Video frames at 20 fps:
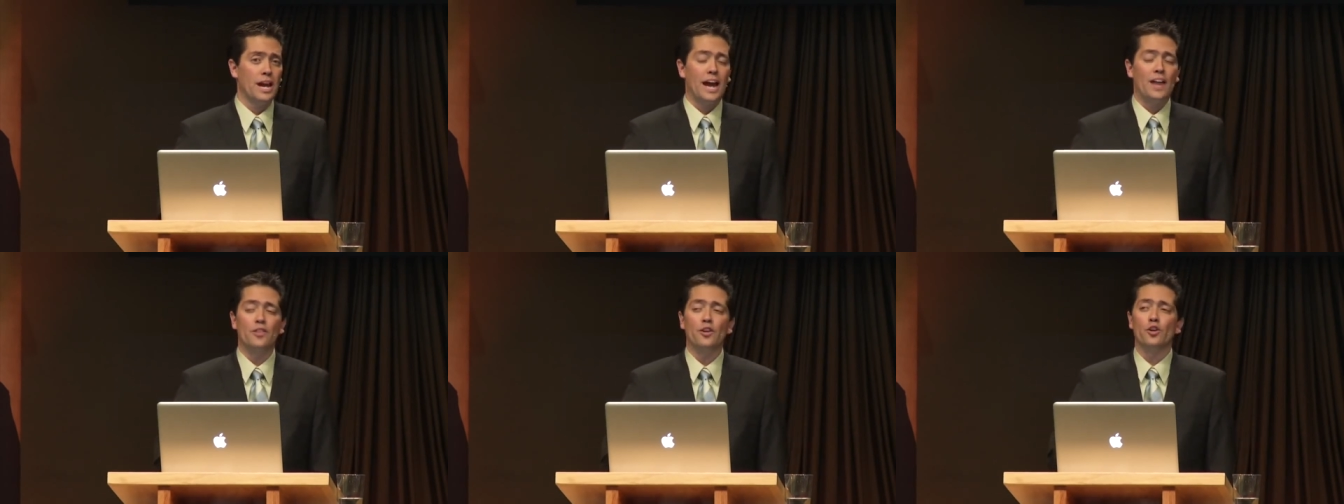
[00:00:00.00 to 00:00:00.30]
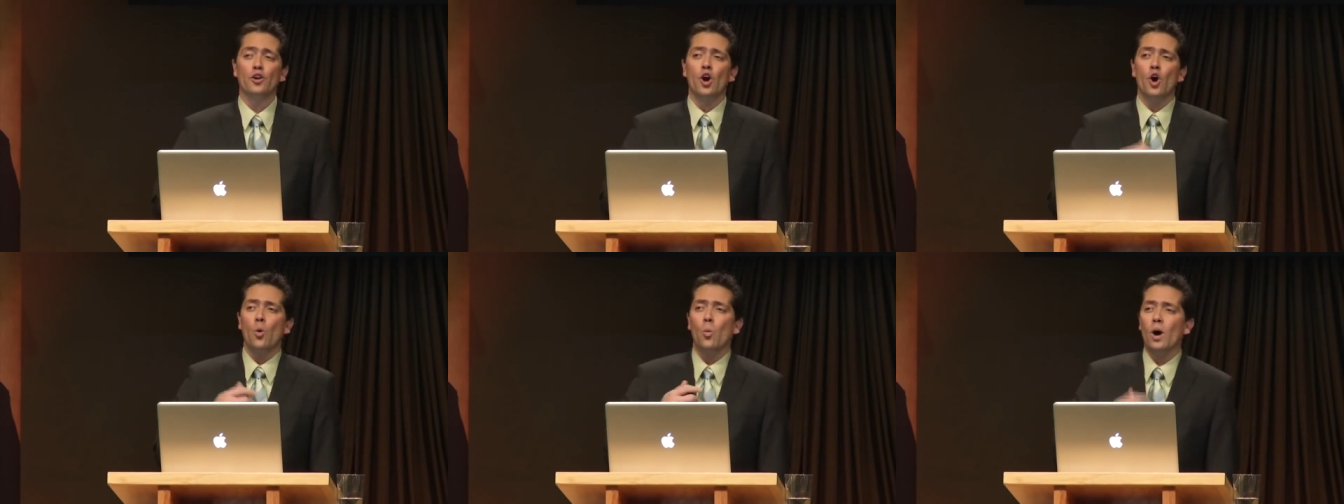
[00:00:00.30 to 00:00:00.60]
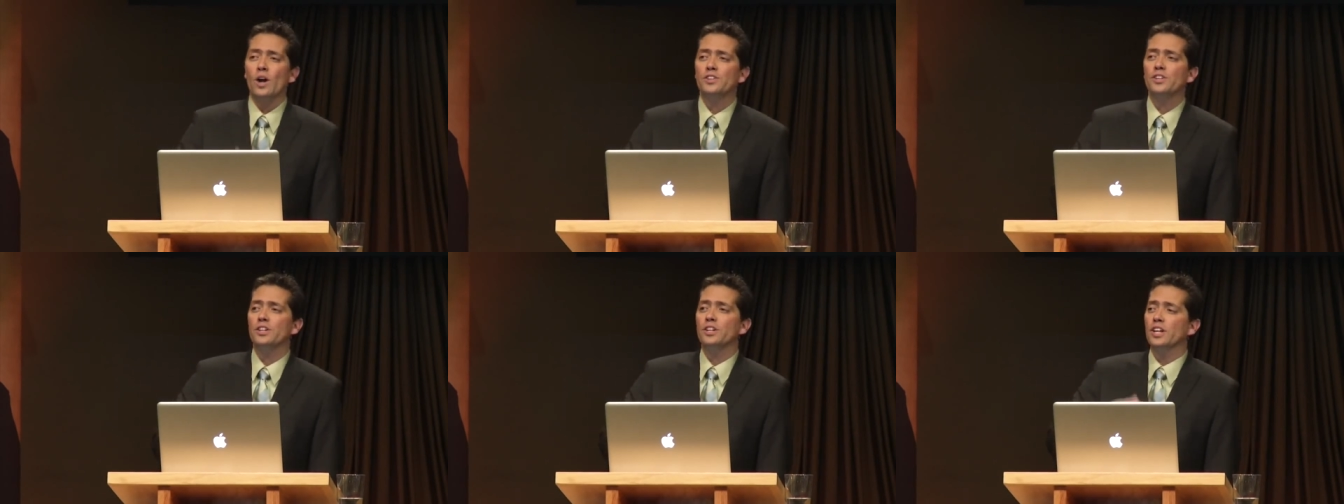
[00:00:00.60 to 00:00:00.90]
and they're
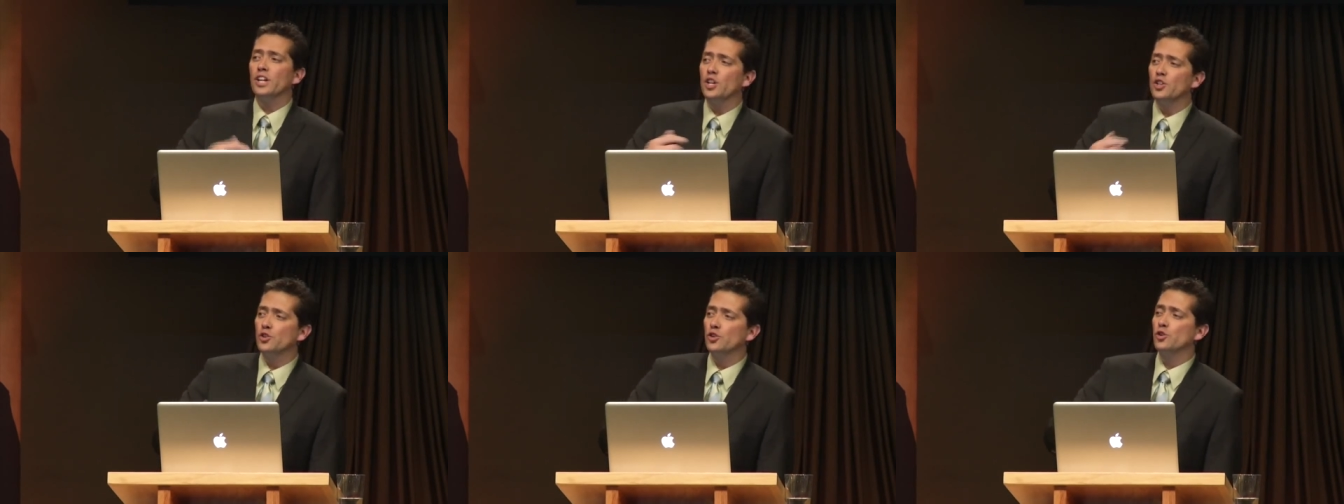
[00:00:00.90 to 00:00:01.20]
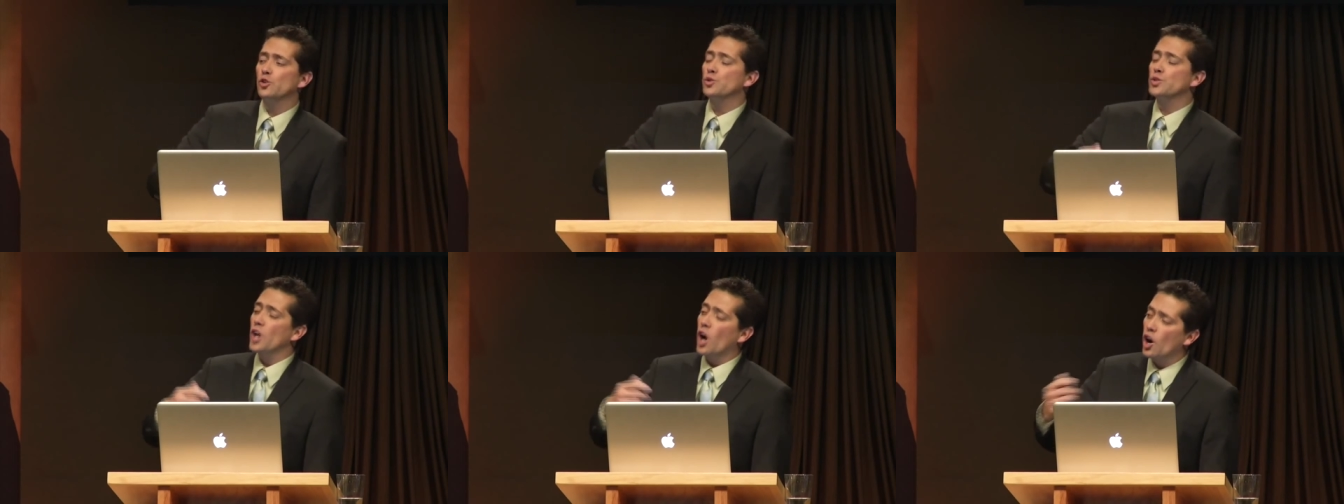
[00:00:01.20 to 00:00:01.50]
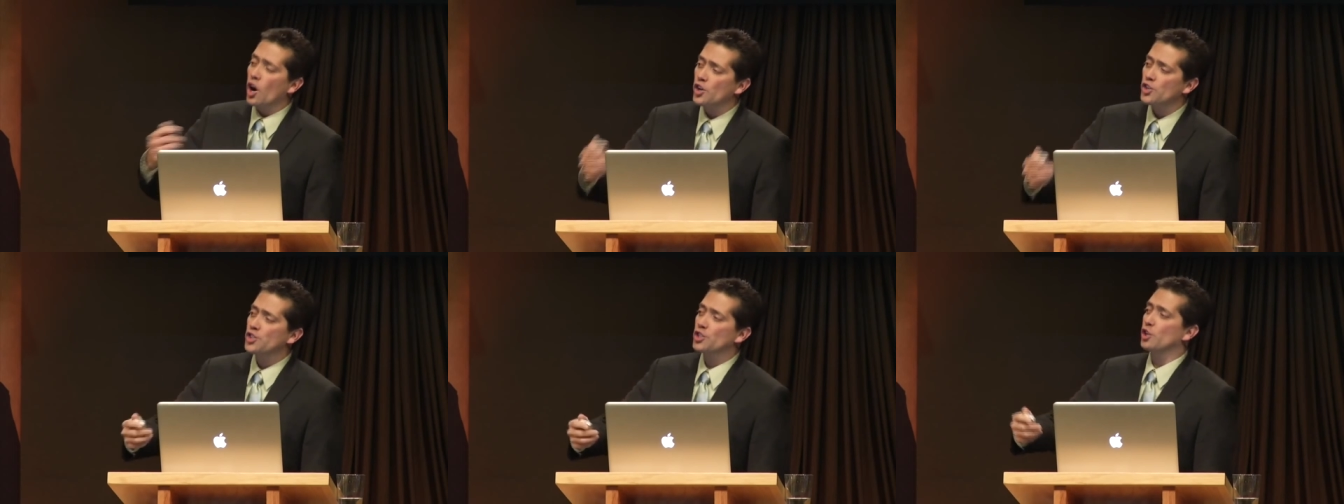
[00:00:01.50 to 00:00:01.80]
wanting to introduce
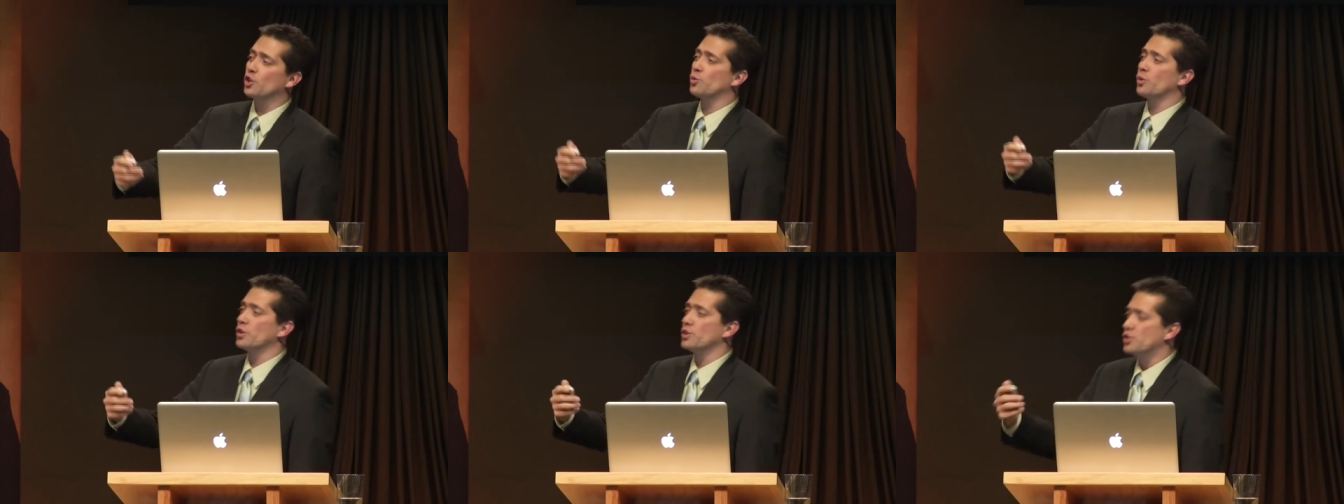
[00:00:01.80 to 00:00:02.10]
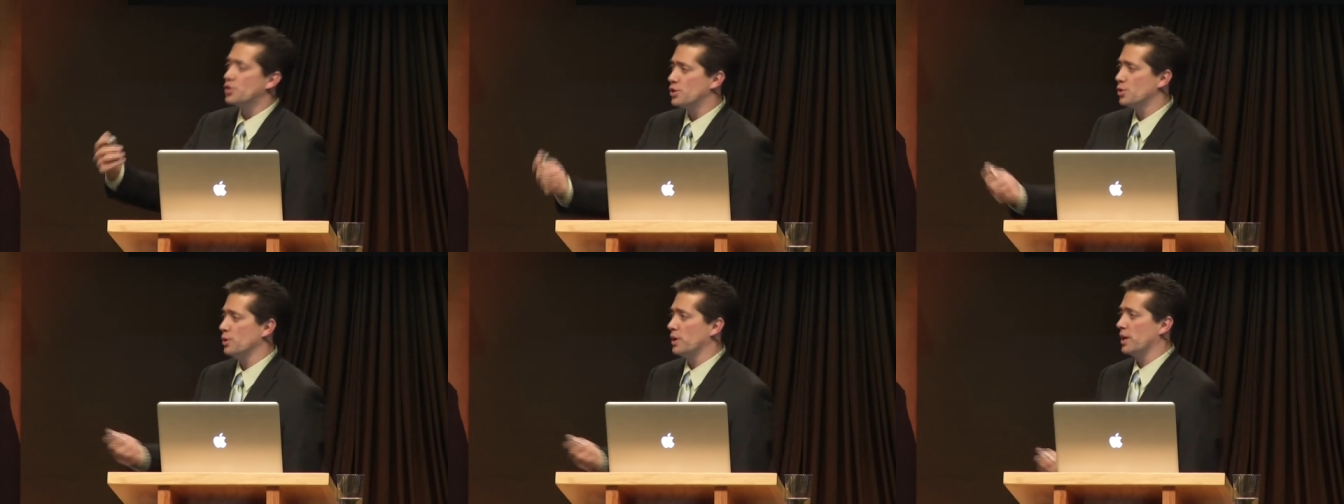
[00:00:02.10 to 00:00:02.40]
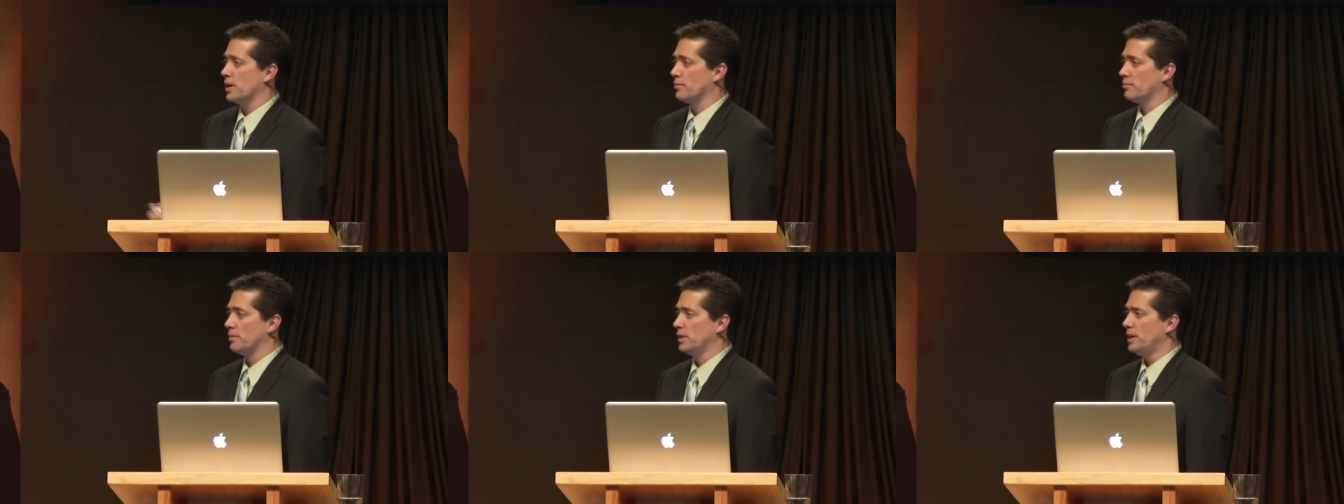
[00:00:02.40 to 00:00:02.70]
our children to
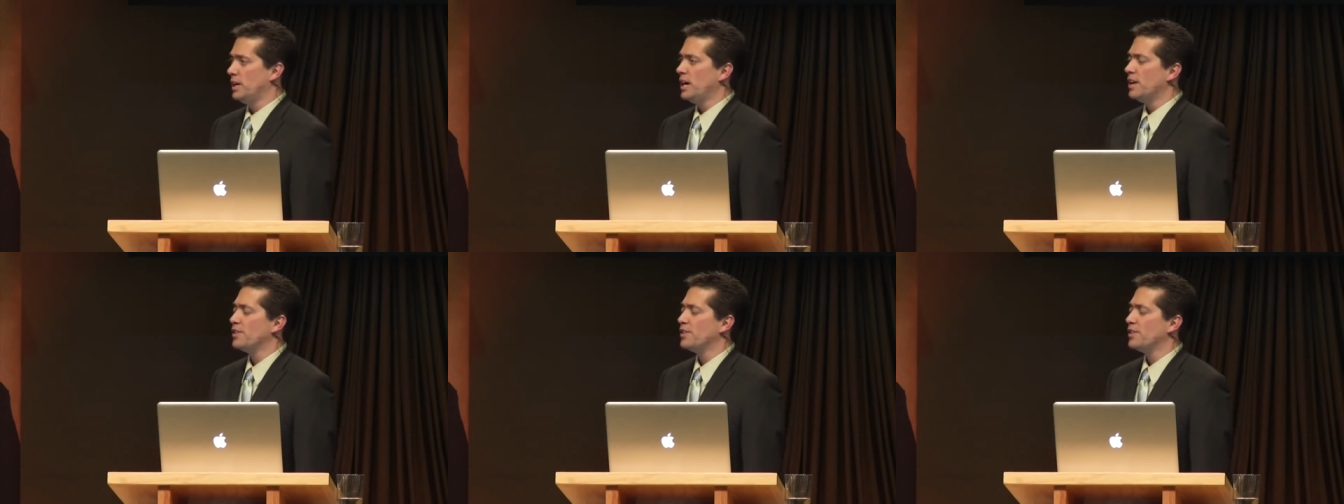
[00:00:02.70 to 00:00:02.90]
him.